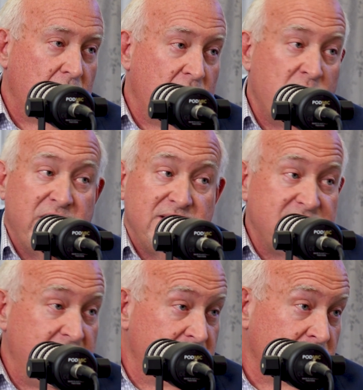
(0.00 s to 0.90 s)
learning
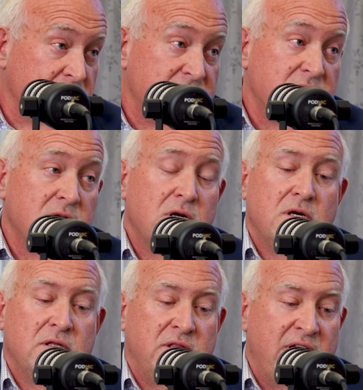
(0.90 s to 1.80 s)
skills
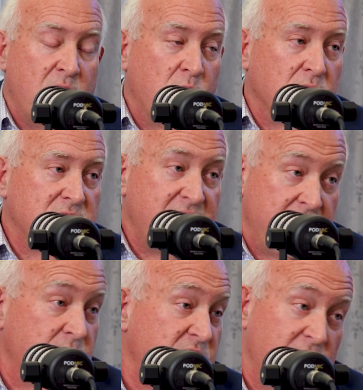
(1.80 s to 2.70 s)
that will
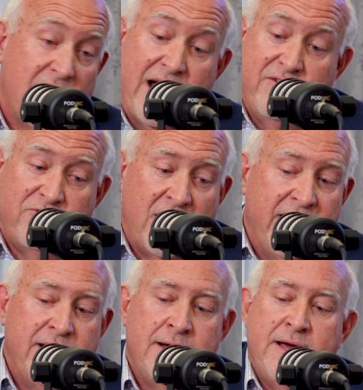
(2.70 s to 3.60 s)
take them through life,
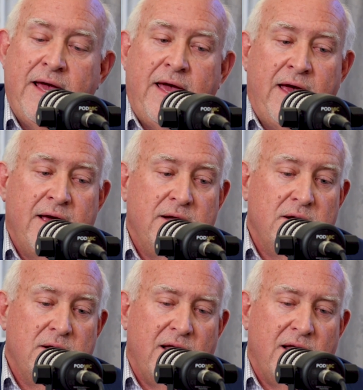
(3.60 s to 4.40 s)
right? And